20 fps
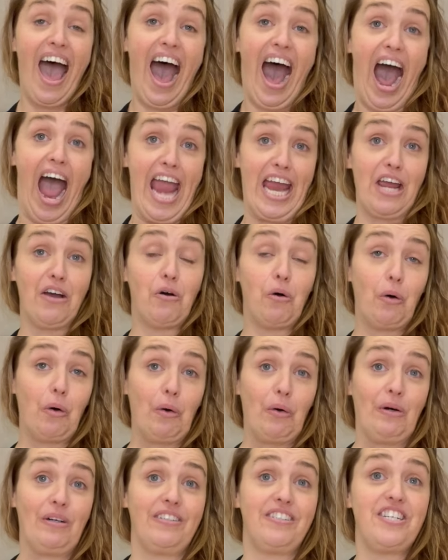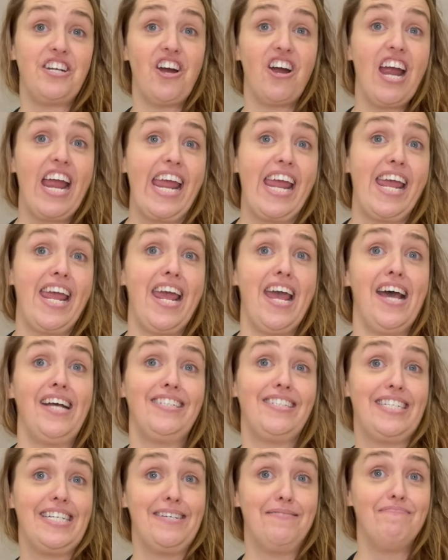I hold your
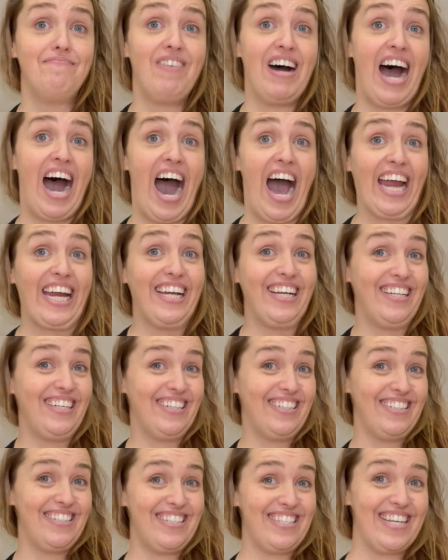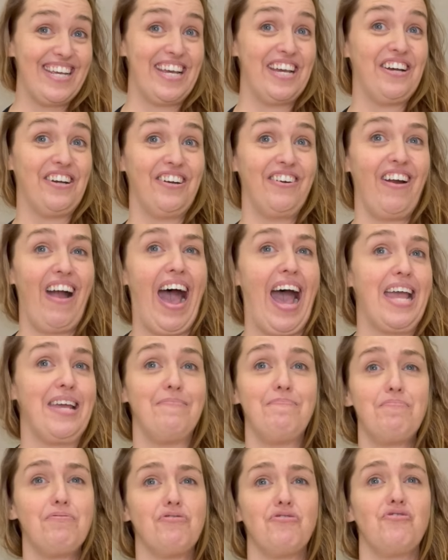hand in mine, dear. I
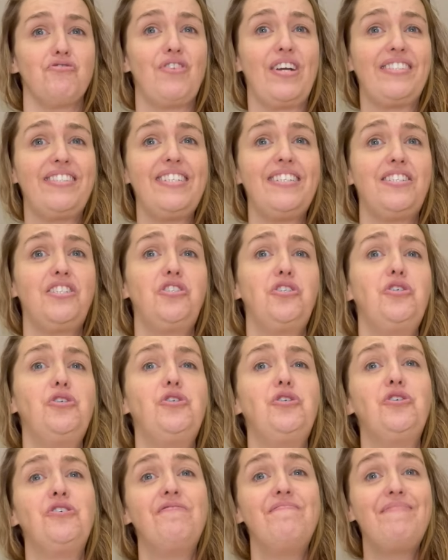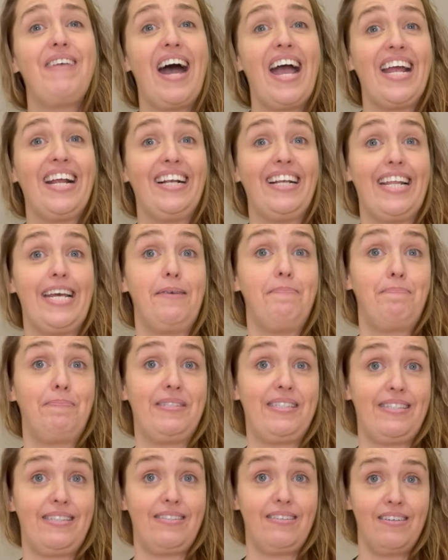press it to my
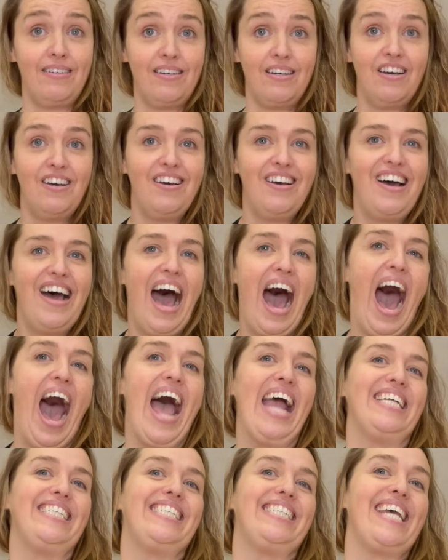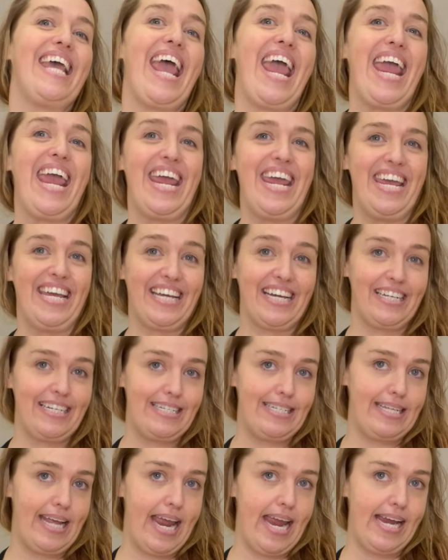lips. I take a
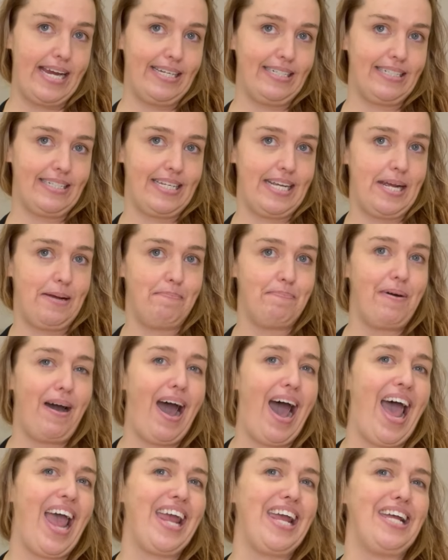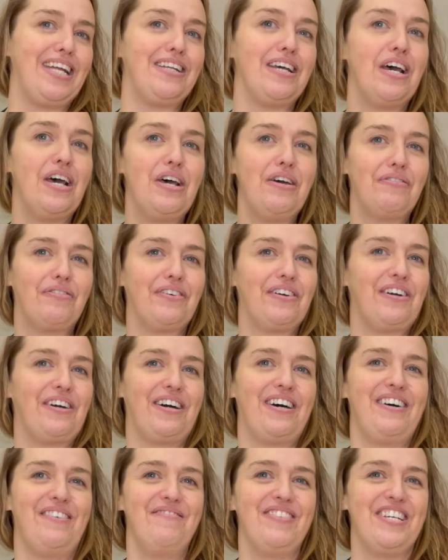dainty bite
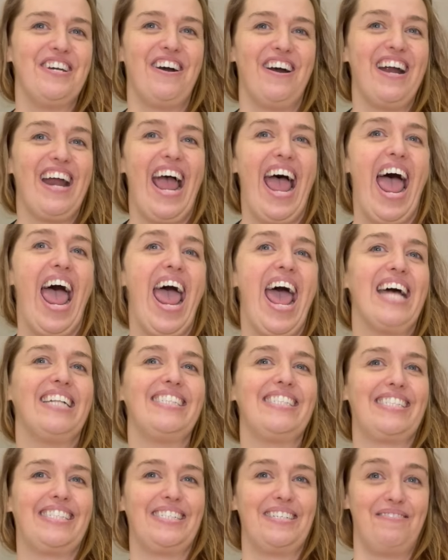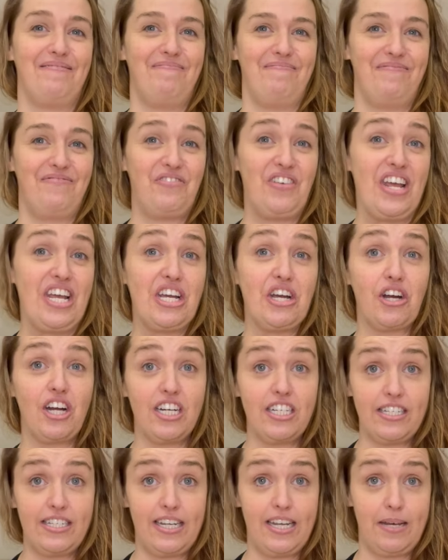from your handsome
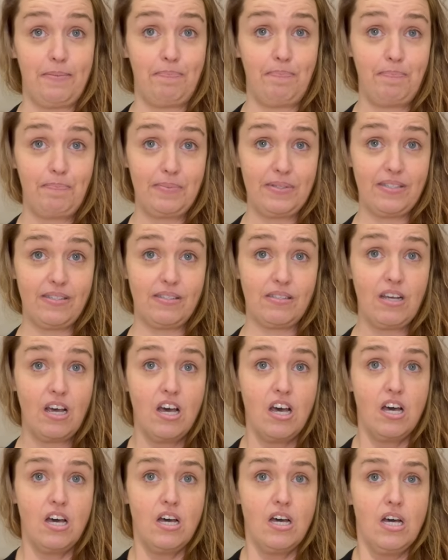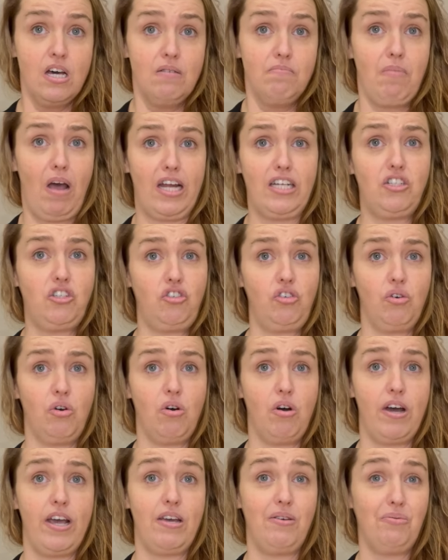fingertips. My
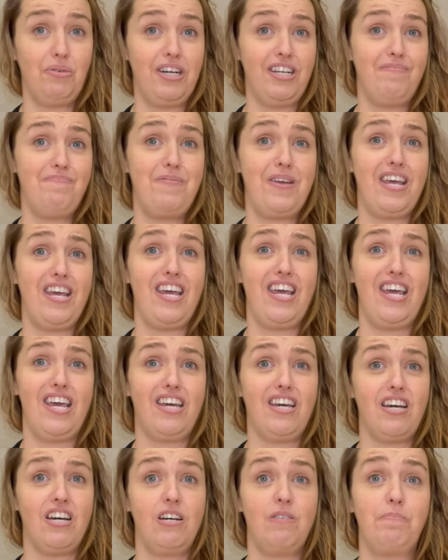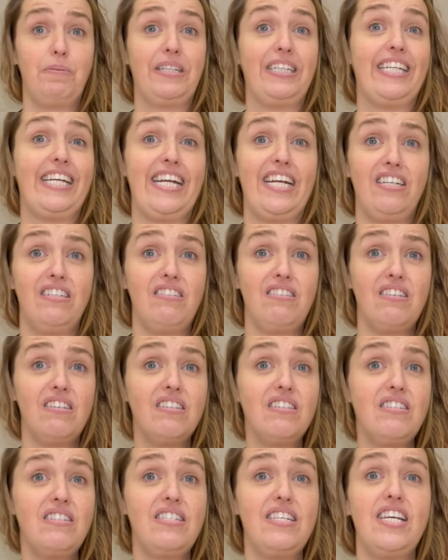joy would be complete,
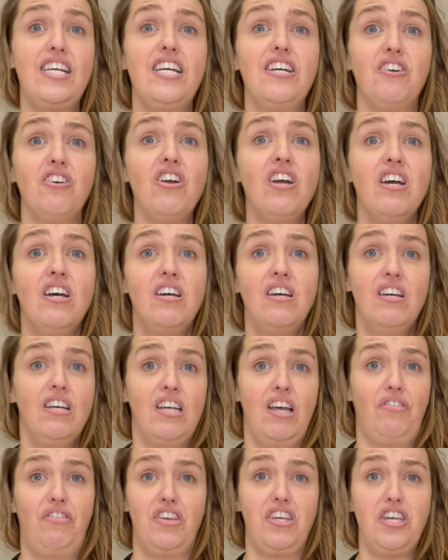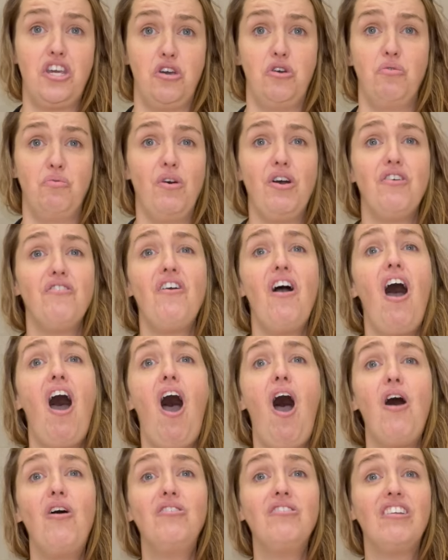dear, if you were
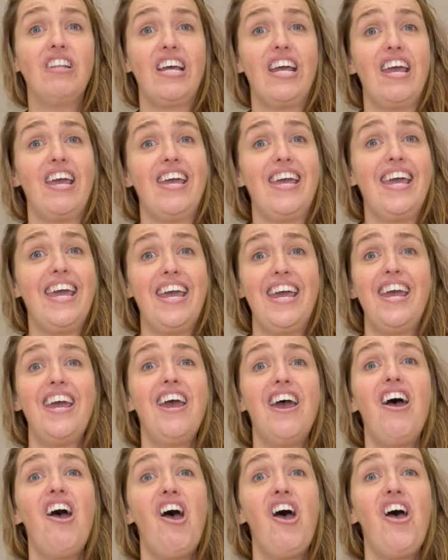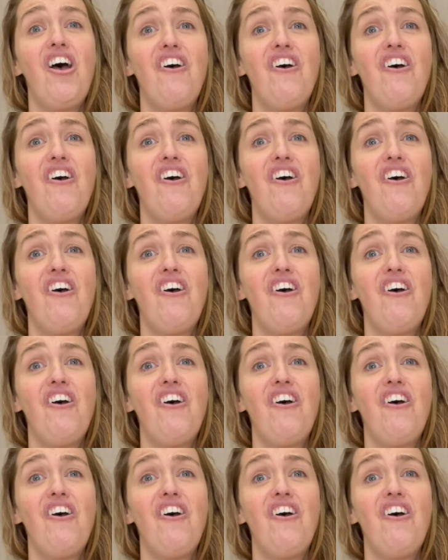only here.